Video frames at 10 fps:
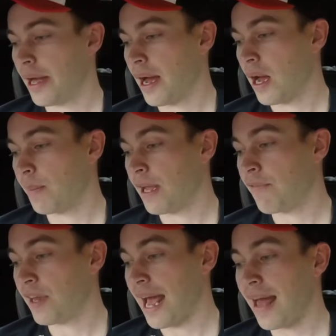
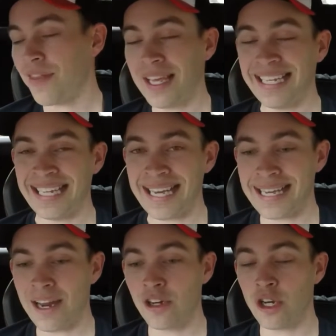If it had the
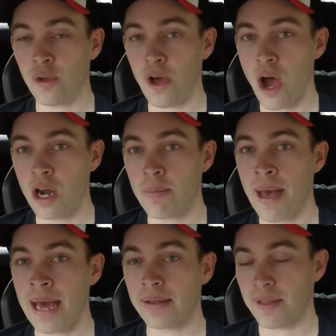E-gear, the
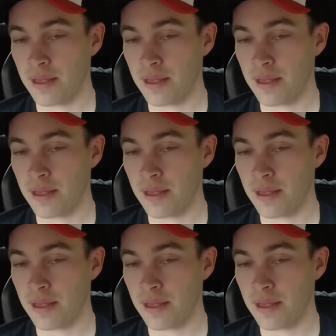automatic,